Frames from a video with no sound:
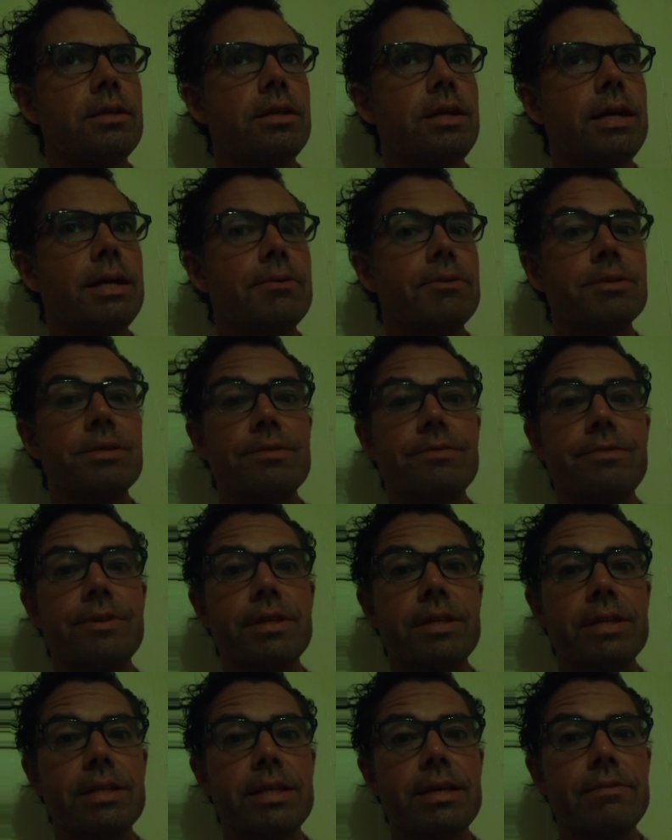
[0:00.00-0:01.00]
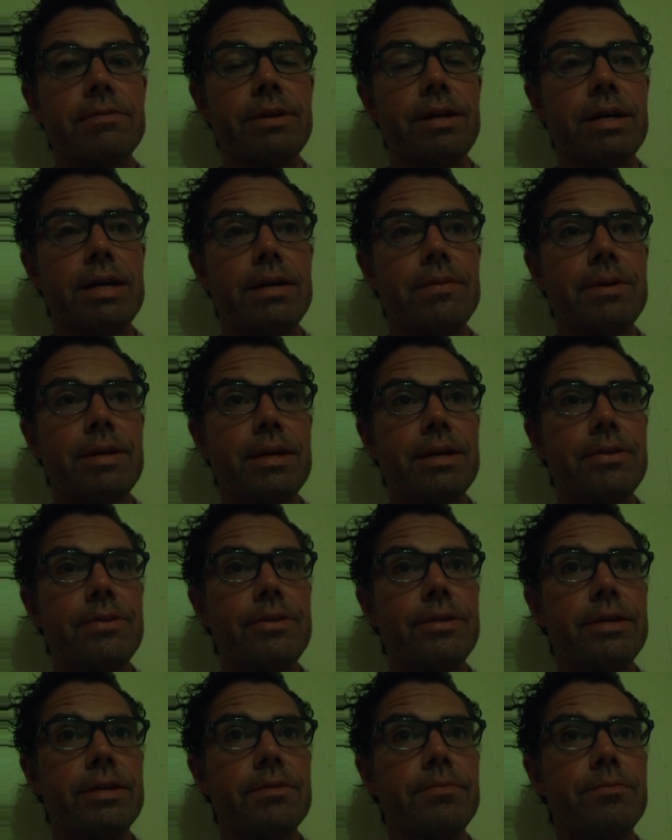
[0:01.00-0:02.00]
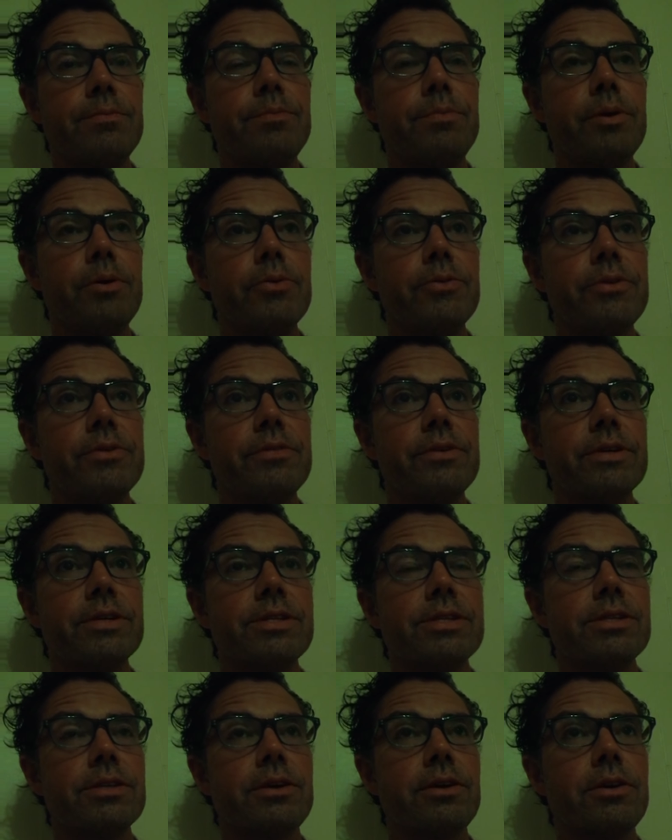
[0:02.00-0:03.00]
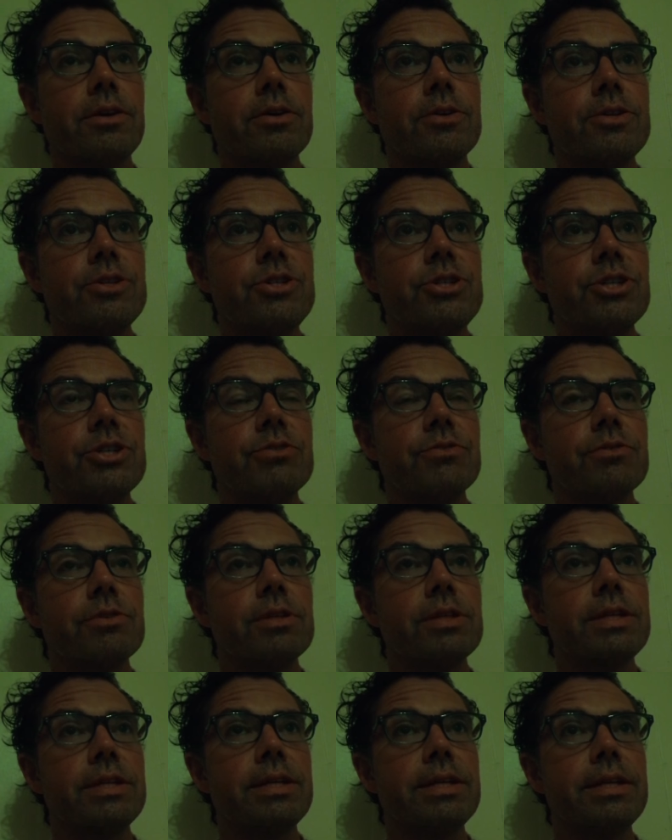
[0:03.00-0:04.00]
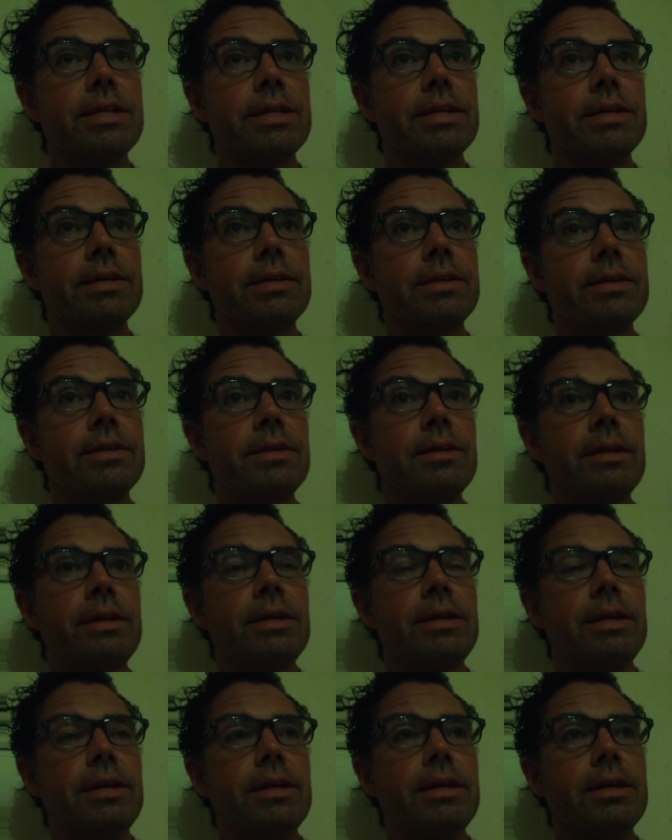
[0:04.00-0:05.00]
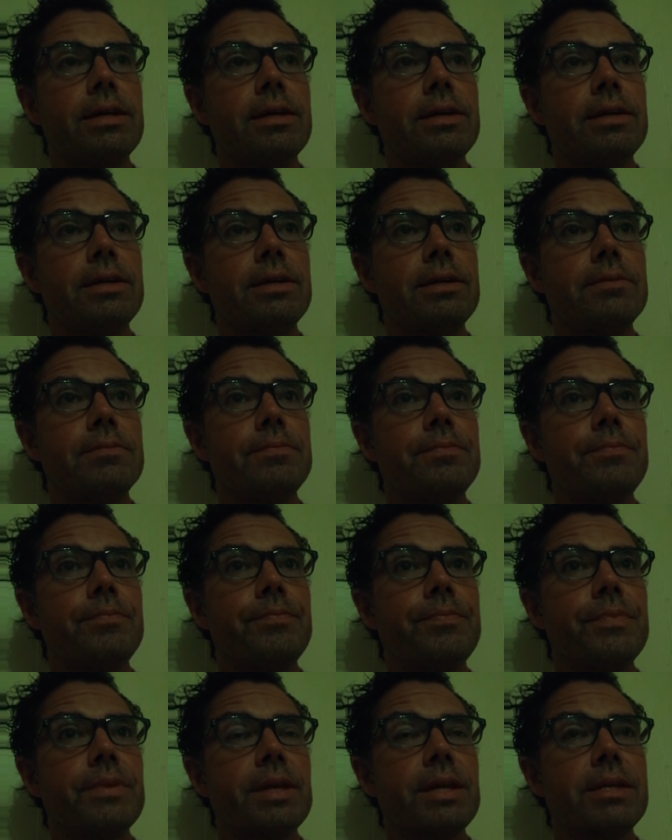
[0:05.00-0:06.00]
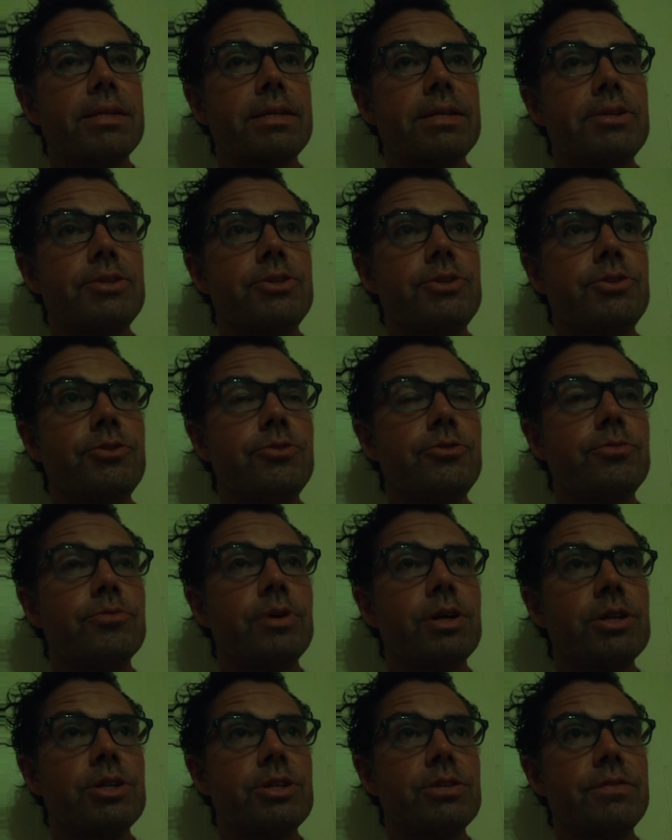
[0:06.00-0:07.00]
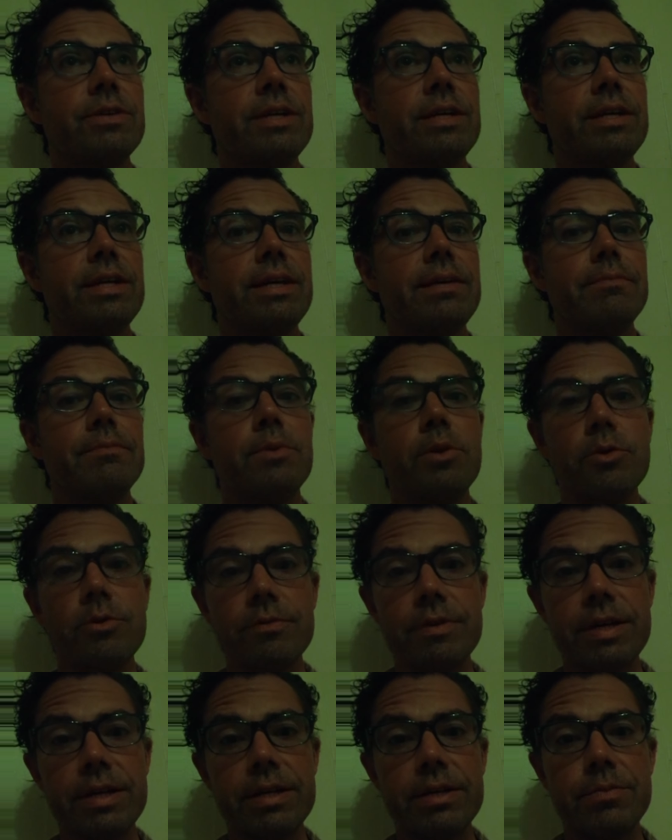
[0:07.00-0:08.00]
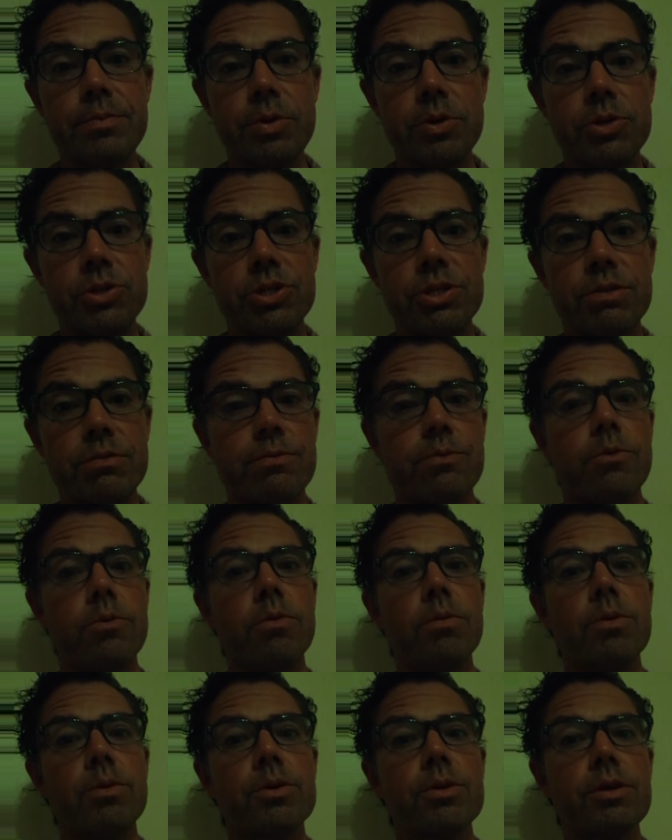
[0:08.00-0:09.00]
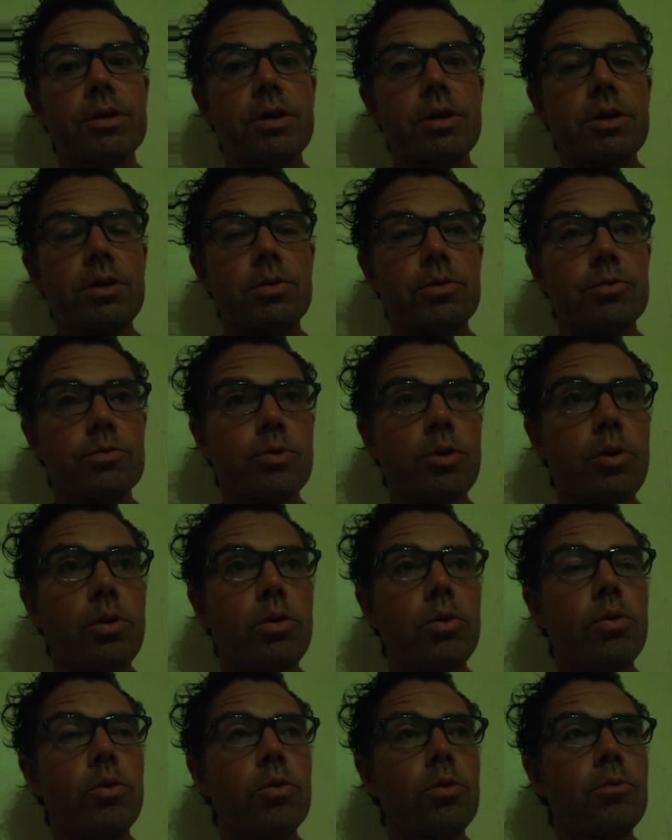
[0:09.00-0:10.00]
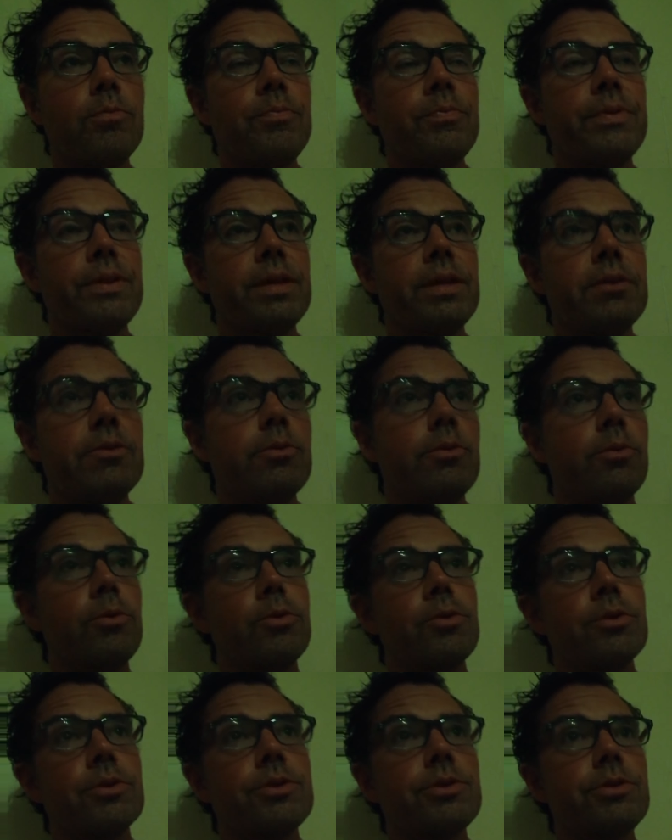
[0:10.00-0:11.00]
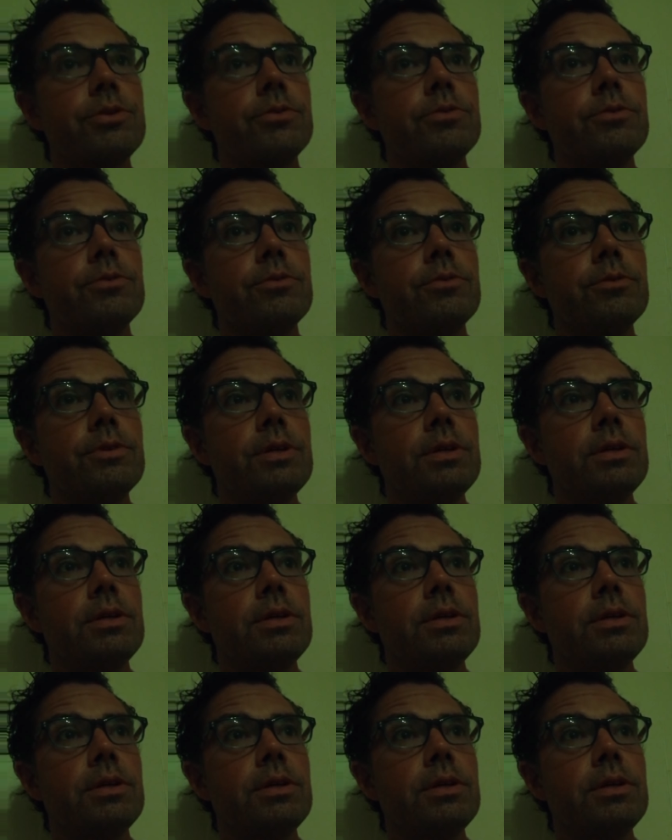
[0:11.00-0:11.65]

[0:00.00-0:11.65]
I wasn't feeling that vibe, and I think both of us are generally in, like I said, too much of a motivated, pushing forward role in order to